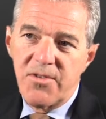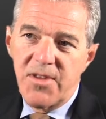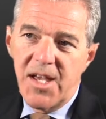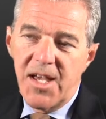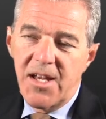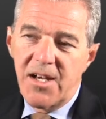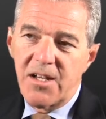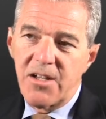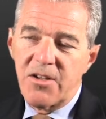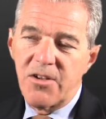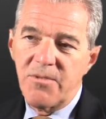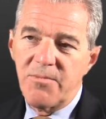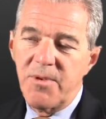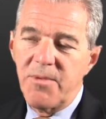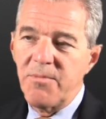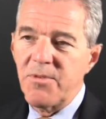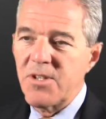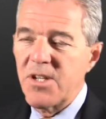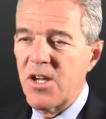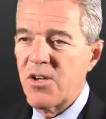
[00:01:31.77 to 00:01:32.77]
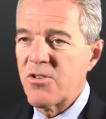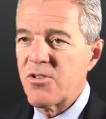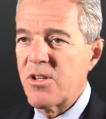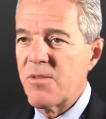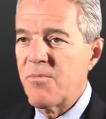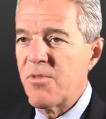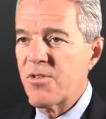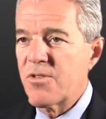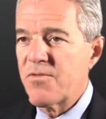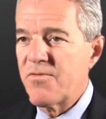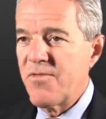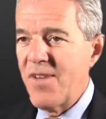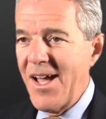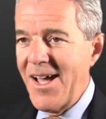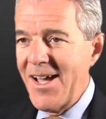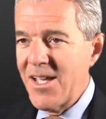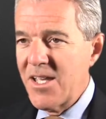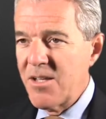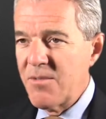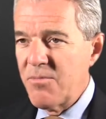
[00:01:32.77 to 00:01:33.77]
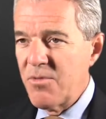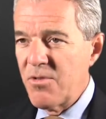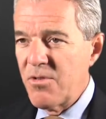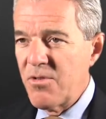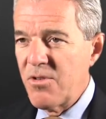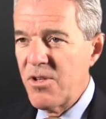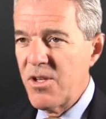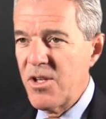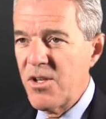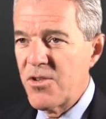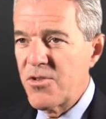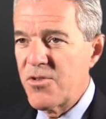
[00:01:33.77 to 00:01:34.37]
that could be potentially most valuable